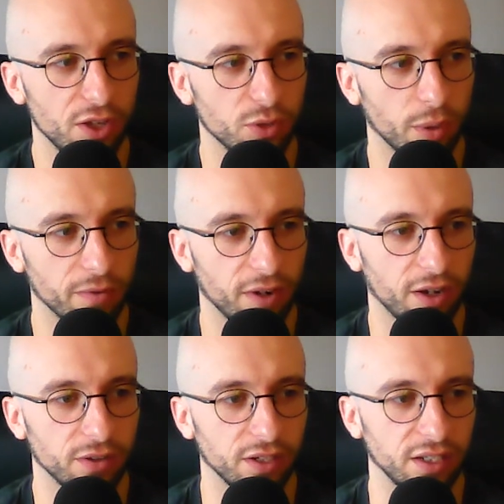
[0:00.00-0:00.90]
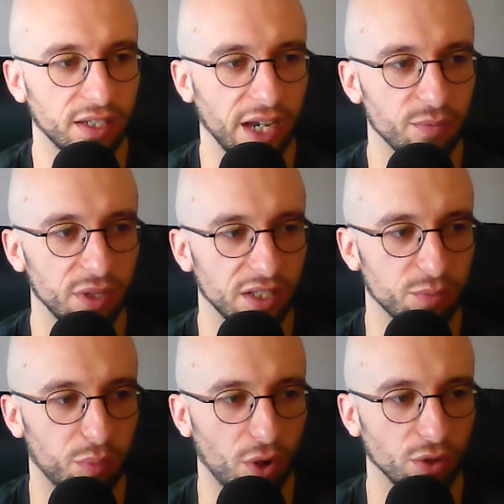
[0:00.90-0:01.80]
So I went round and he gave me this
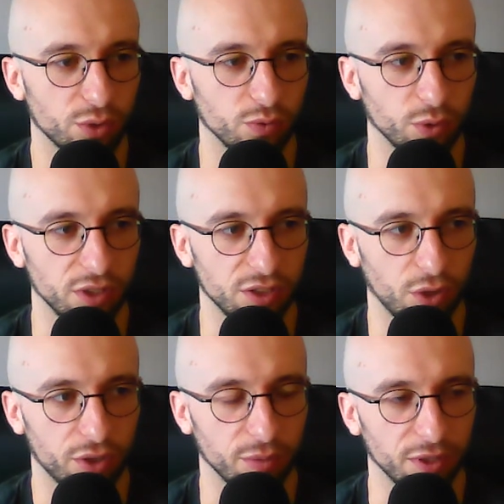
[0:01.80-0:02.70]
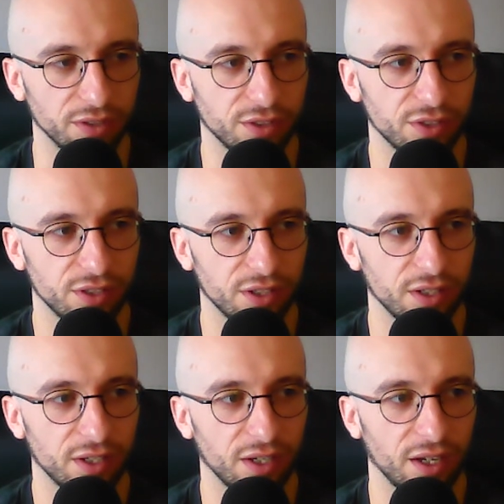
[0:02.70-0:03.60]
box with all these documents
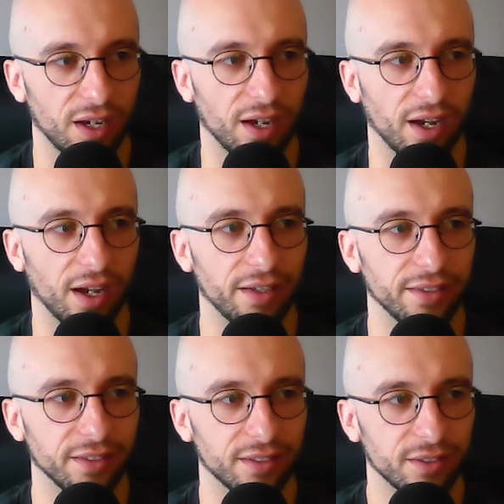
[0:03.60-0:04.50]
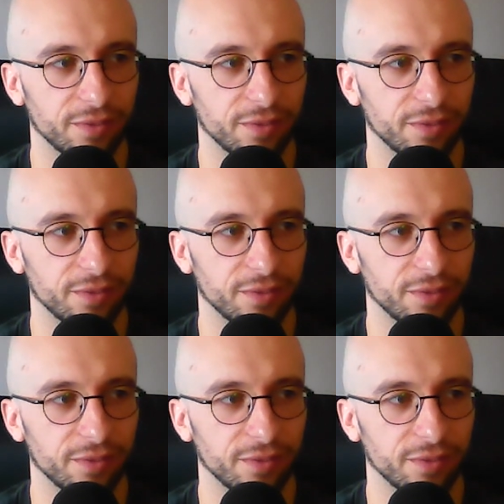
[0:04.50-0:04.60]
and